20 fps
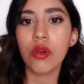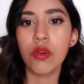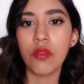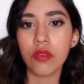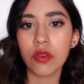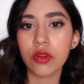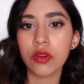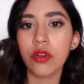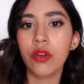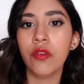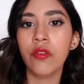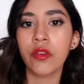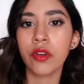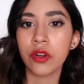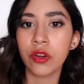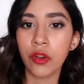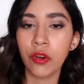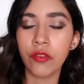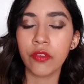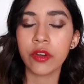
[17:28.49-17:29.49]
over and
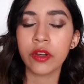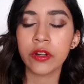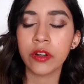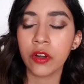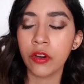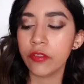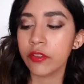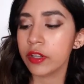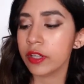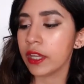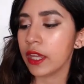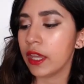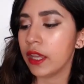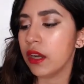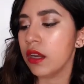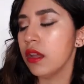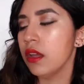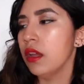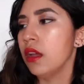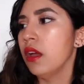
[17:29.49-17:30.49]
over
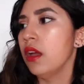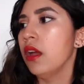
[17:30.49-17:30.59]
again.